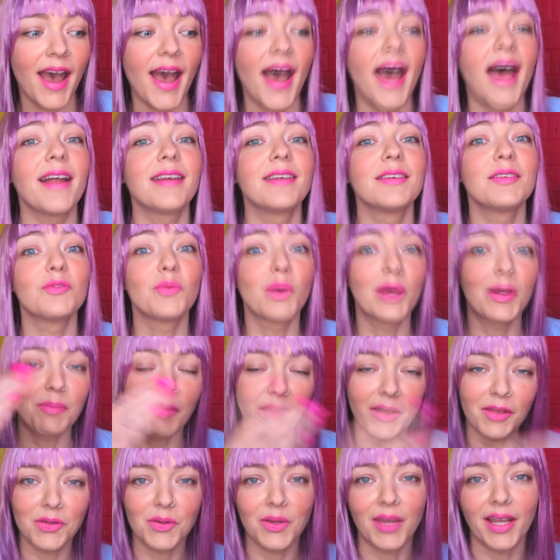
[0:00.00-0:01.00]
and when
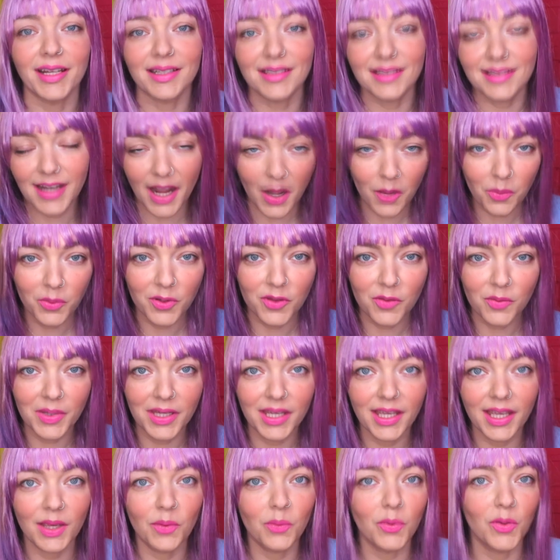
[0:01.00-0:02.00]
Matthew gets down with
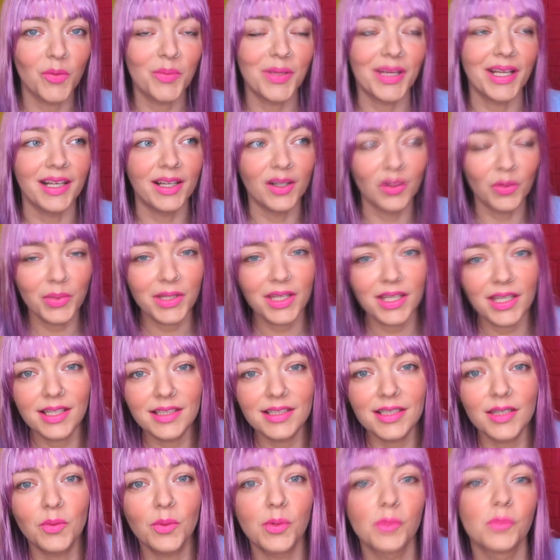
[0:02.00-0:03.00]
me, it will be a little bit
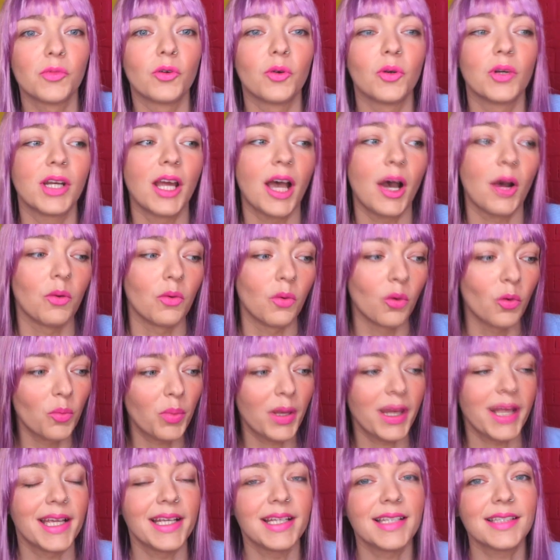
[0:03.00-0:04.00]
easier when we're in our
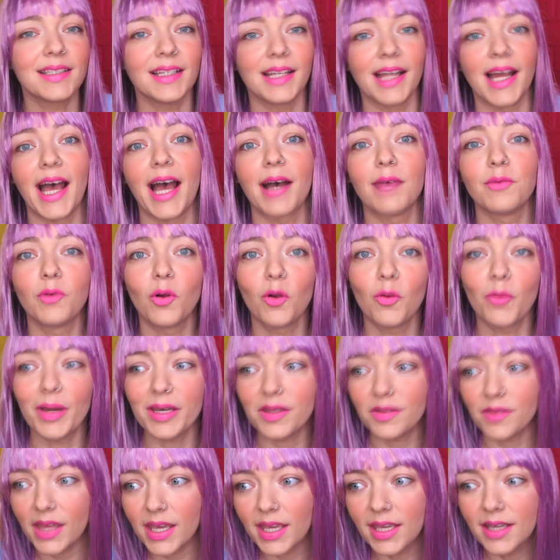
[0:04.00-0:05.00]
own place and I have all
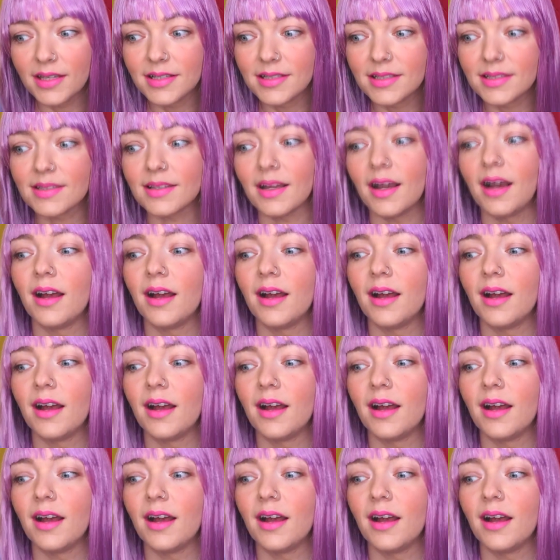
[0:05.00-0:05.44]
my things.